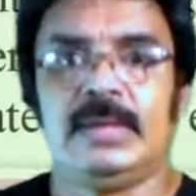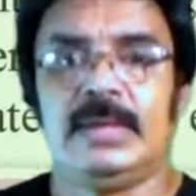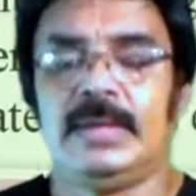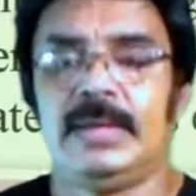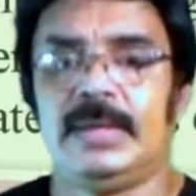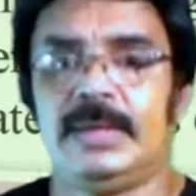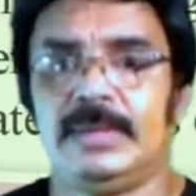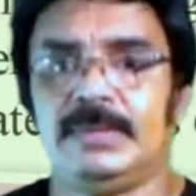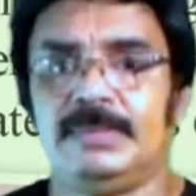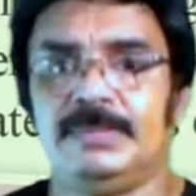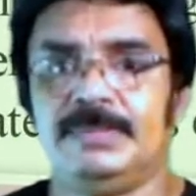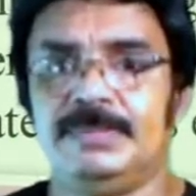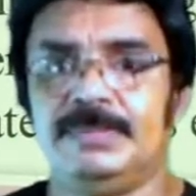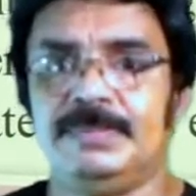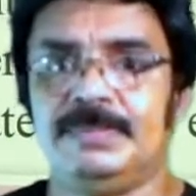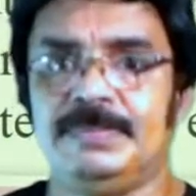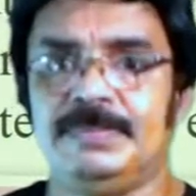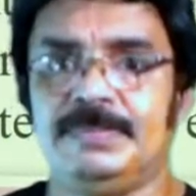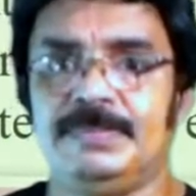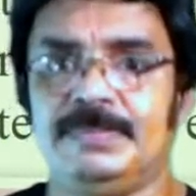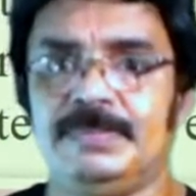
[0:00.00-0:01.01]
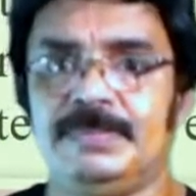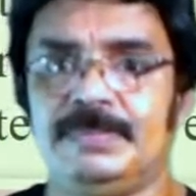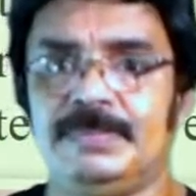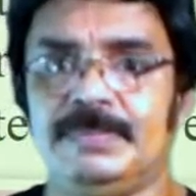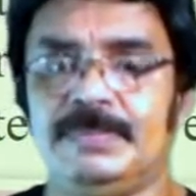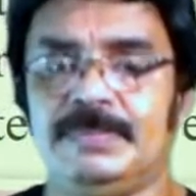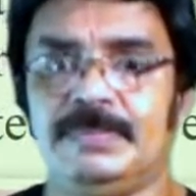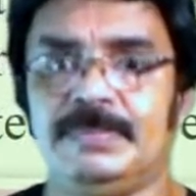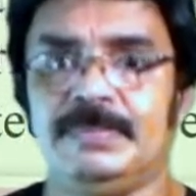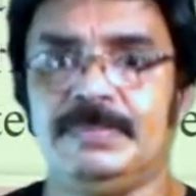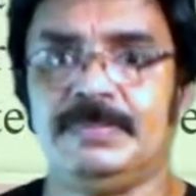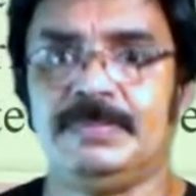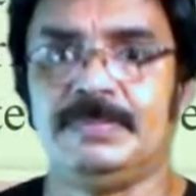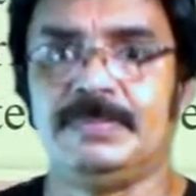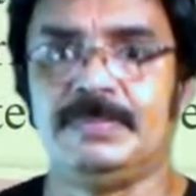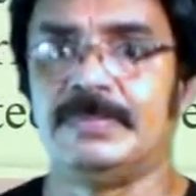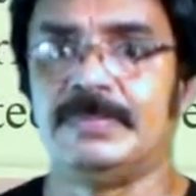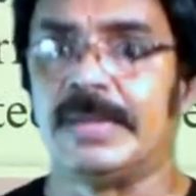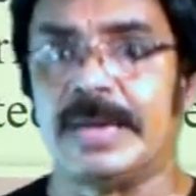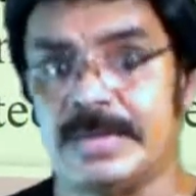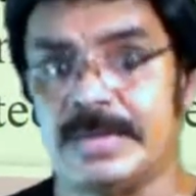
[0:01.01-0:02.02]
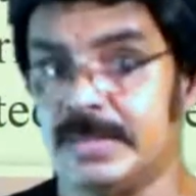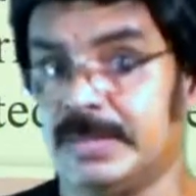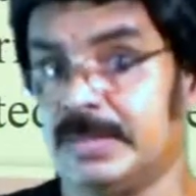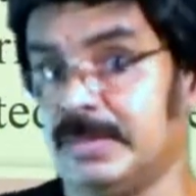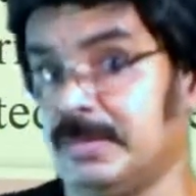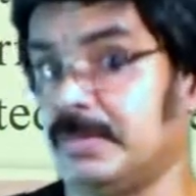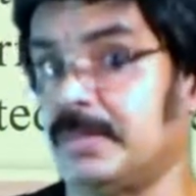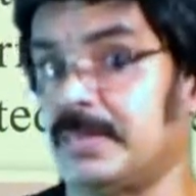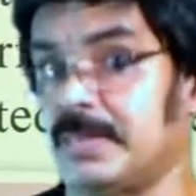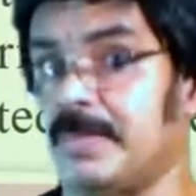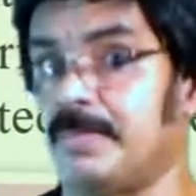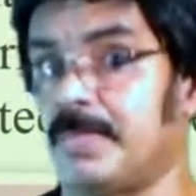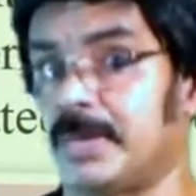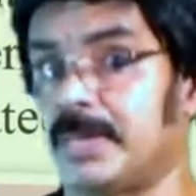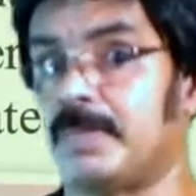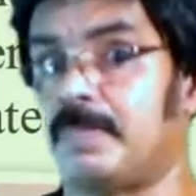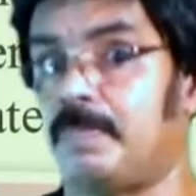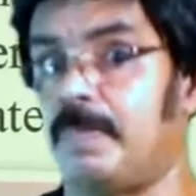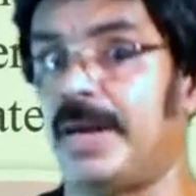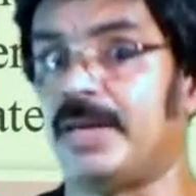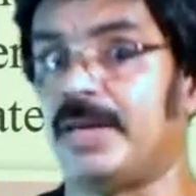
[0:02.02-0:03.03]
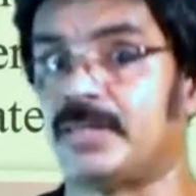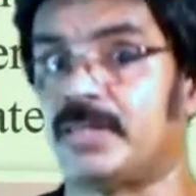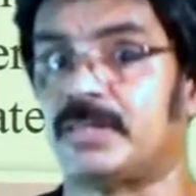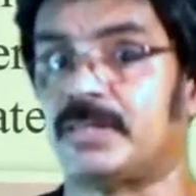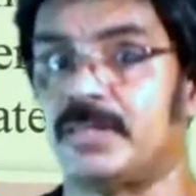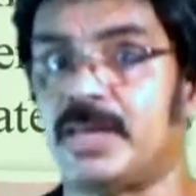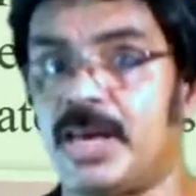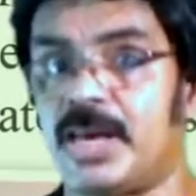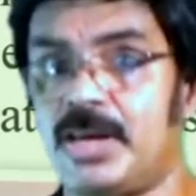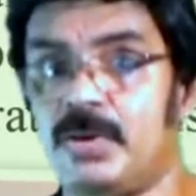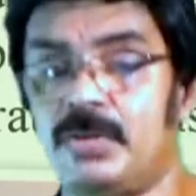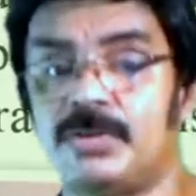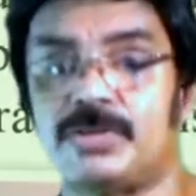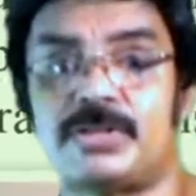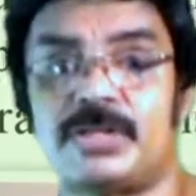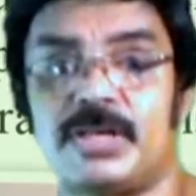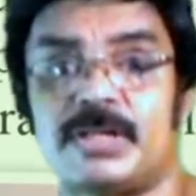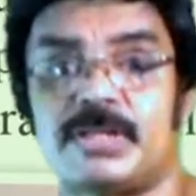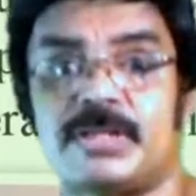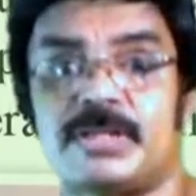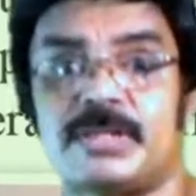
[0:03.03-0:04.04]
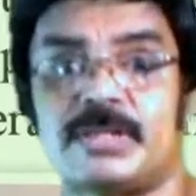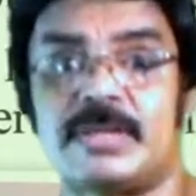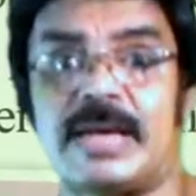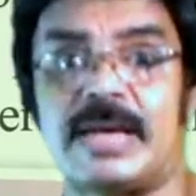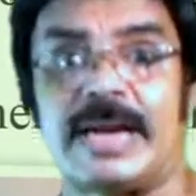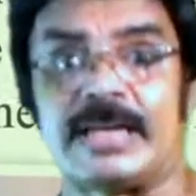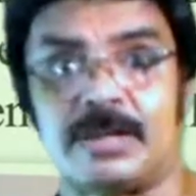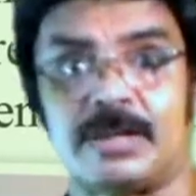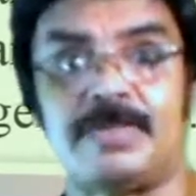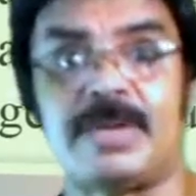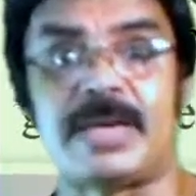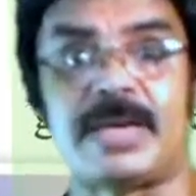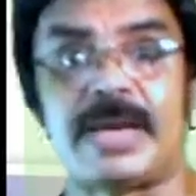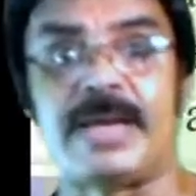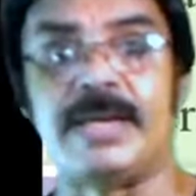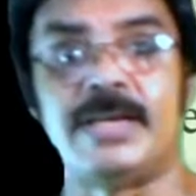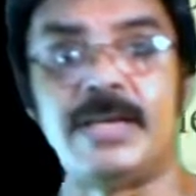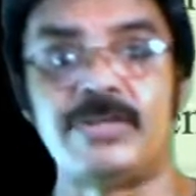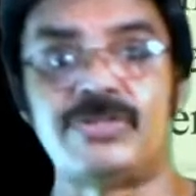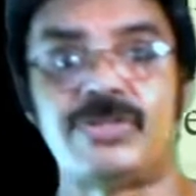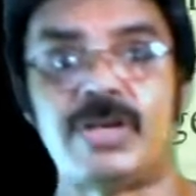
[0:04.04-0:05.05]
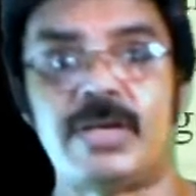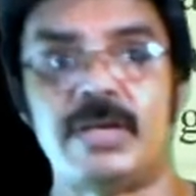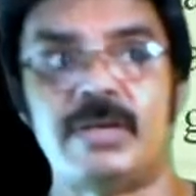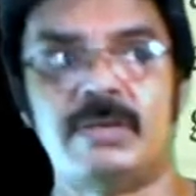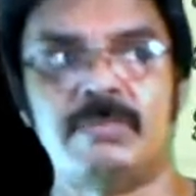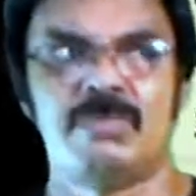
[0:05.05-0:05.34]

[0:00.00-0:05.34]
and some other places, they use this atomic energy.